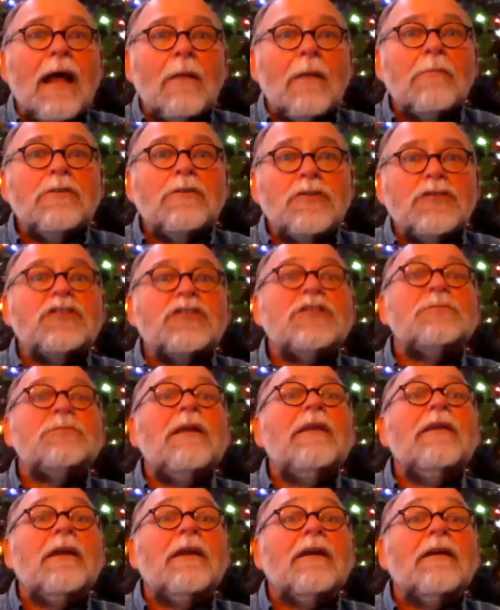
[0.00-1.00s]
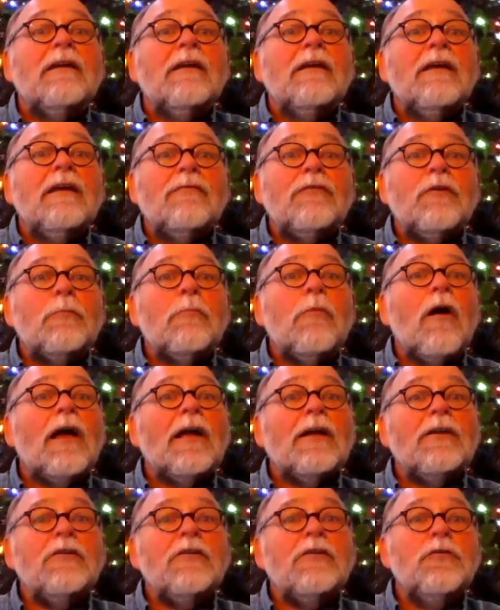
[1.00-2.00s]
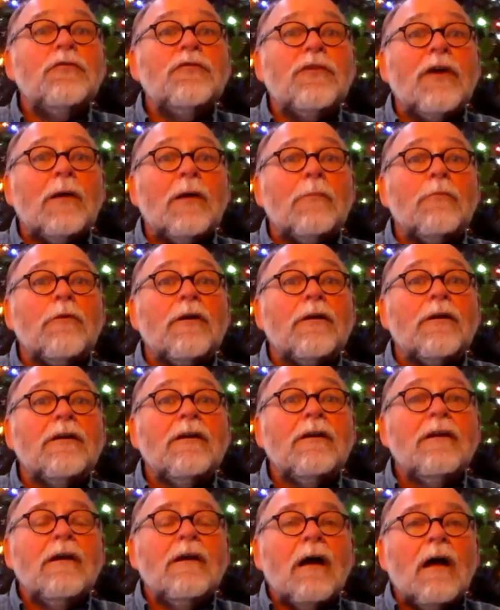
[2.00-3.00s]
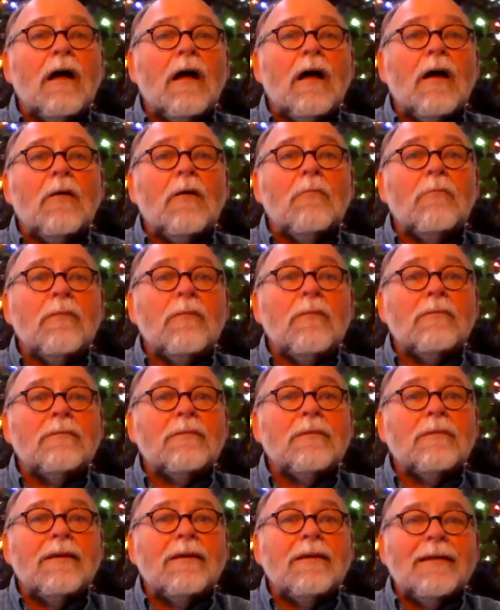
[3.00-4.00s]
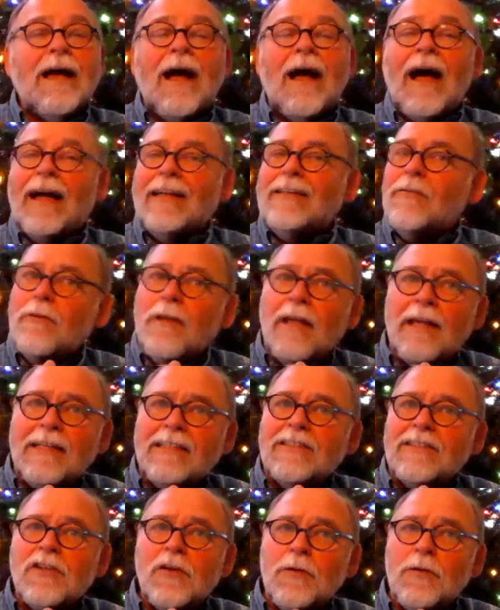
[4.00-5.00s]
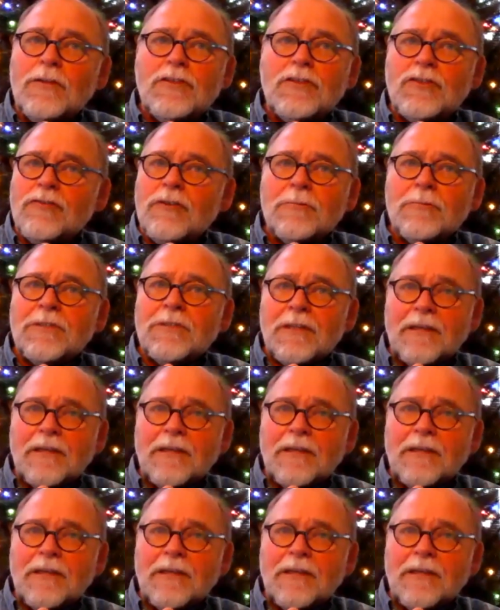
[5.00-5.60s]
how much you're spending if you're buying new fabric. I don't like sewing strips